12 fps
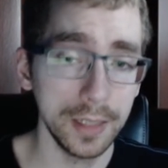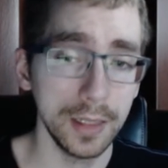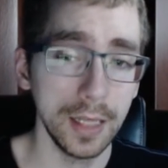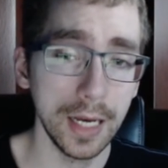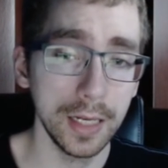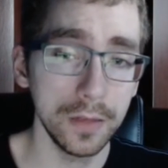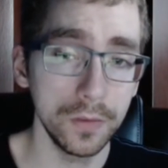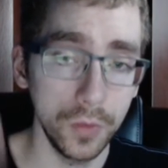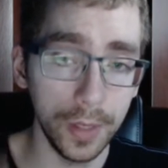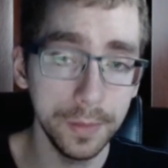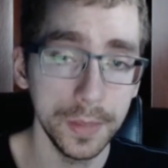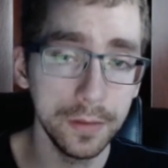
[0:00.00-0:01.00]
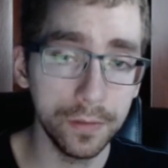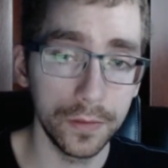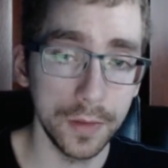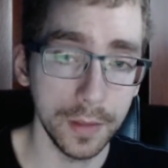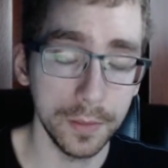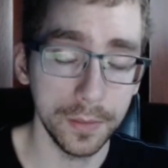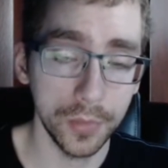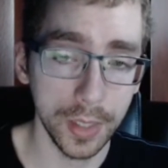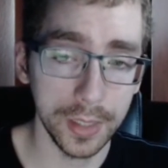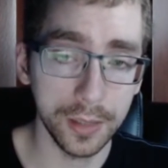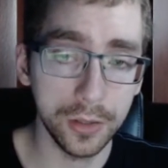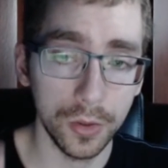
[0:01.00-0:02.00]
a lot of women from
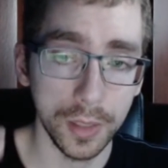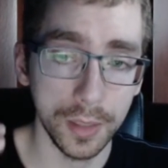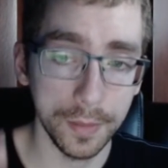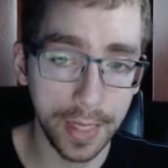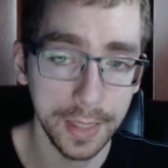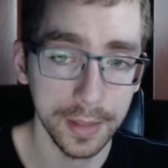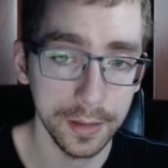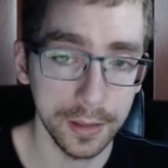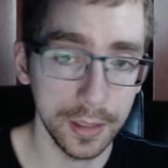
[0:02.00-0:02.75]
predatory males